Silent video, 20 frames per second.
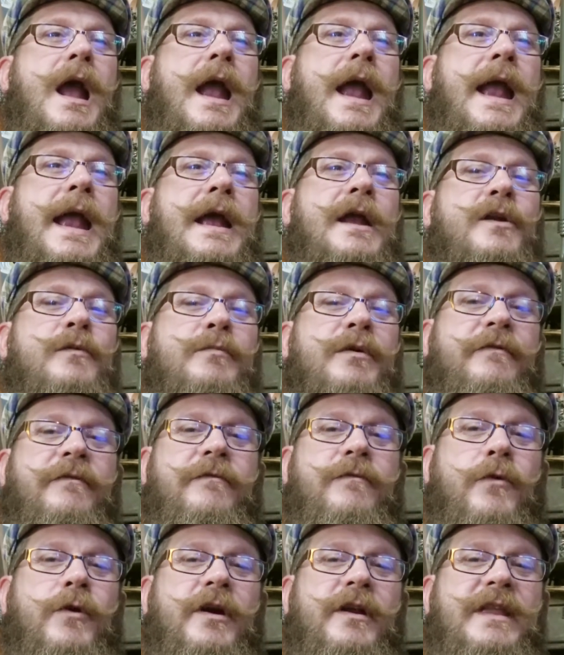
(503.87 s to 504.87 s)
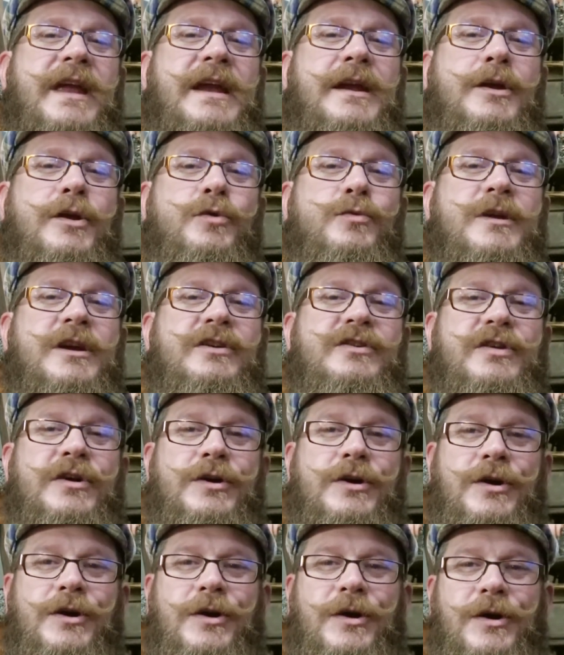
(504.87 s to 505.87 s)
And before they could
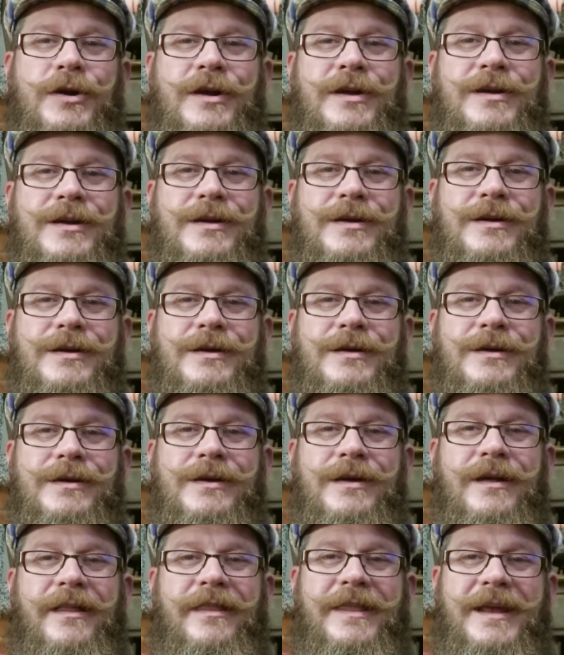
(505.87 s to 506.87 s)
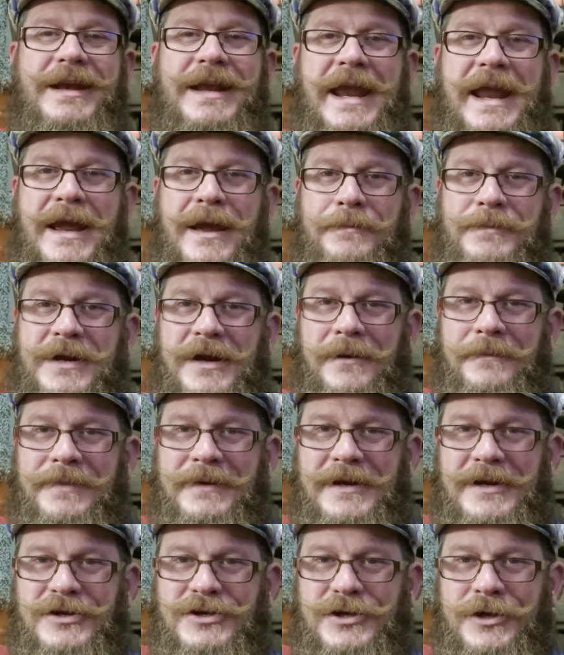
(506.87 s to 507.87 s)
return, the cab
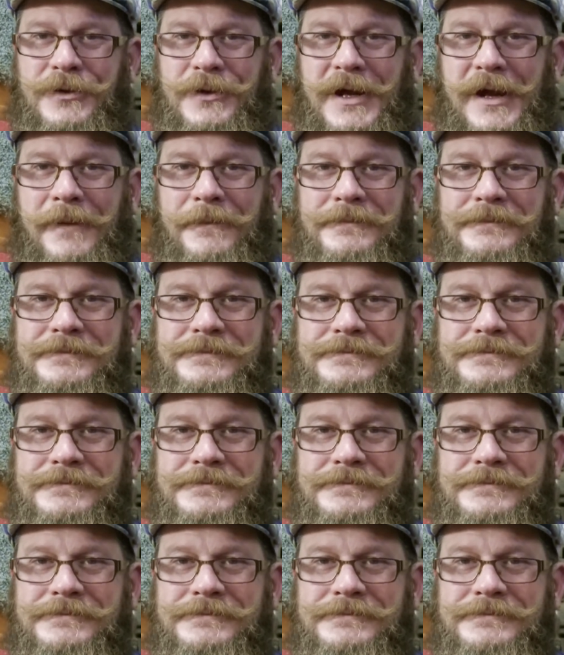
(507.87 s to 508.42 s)
company showed up.